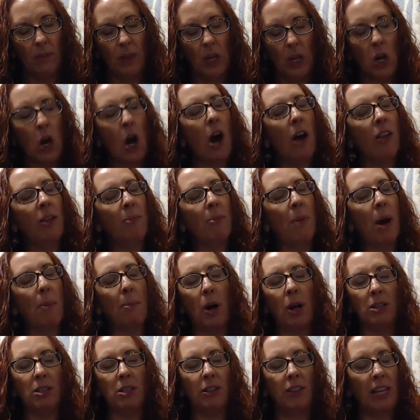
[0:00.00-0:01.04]
call them up
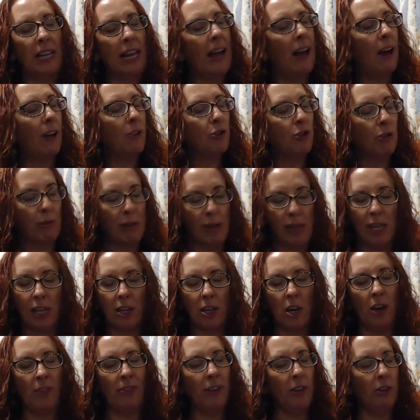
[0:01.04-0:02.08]
onto the couch or sit
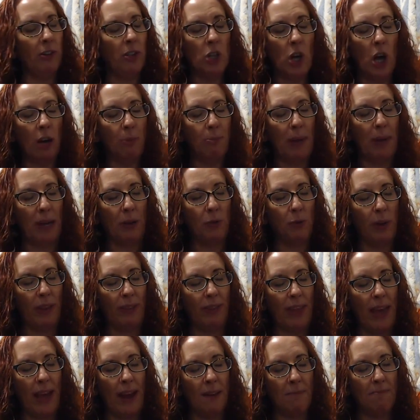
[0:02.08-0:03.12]
on their dog bed
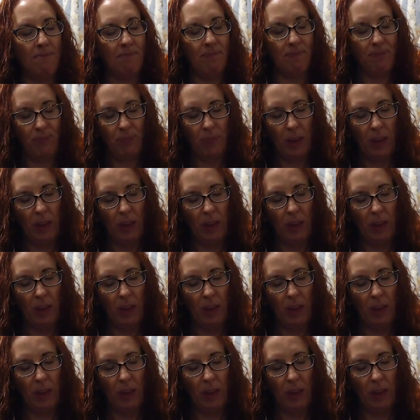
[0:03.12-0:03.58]
with them,